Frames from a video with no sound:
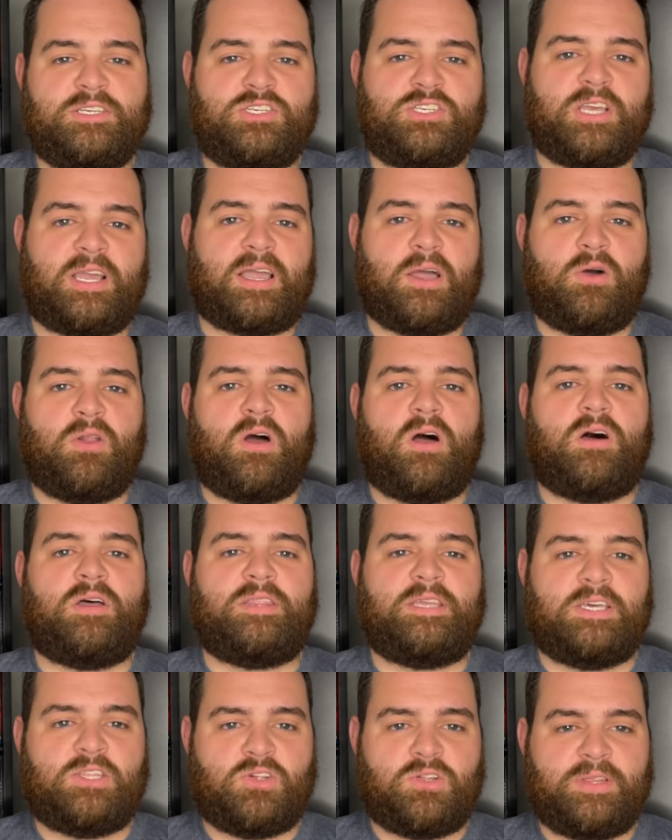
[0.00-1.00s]
and check out all
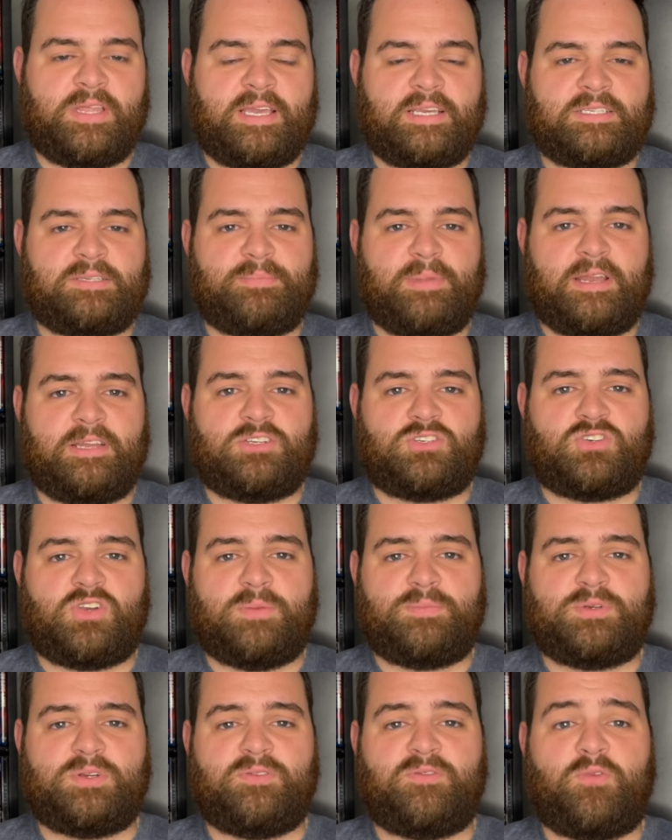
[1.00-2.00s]
the other links in my
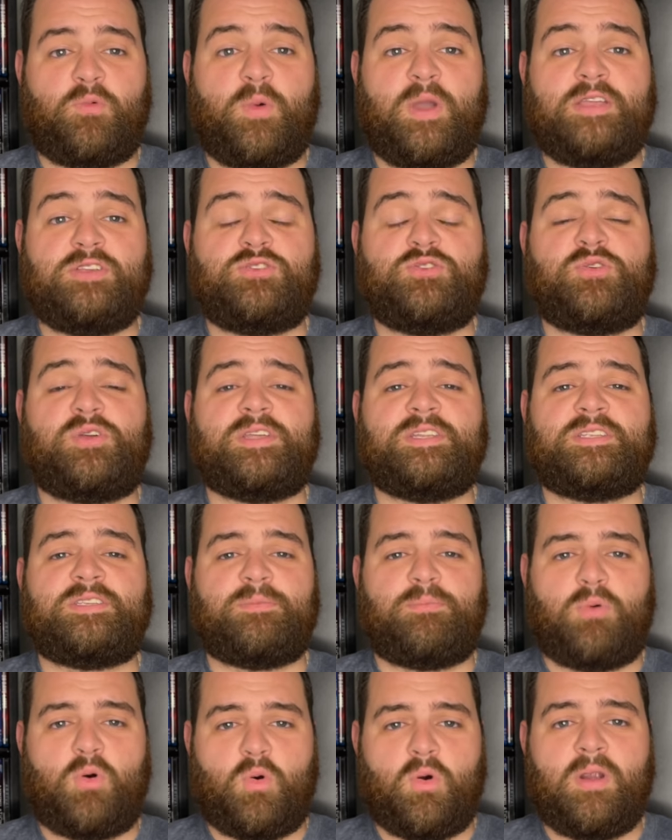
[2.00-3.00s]
description for ways you can
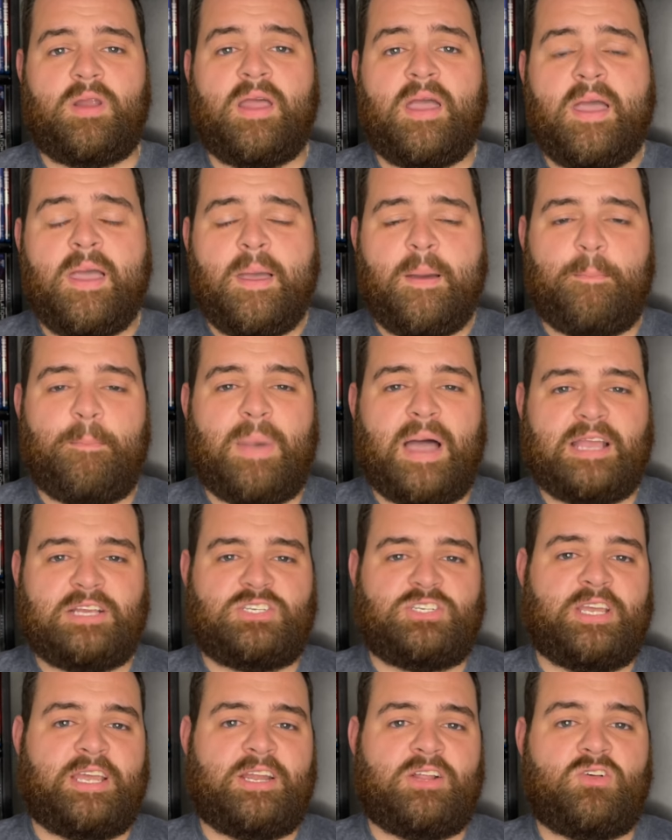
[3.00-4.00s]
support my
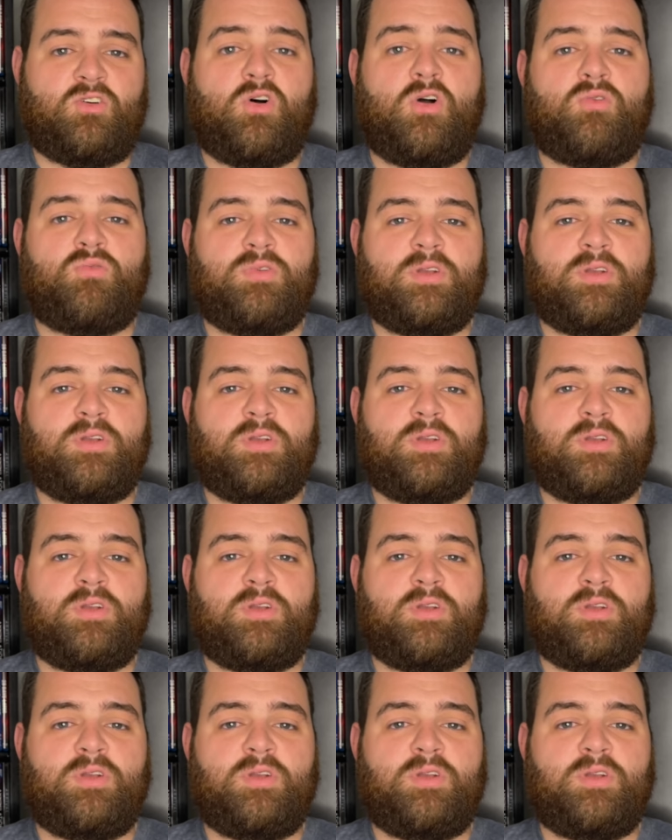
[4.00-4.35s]
channel.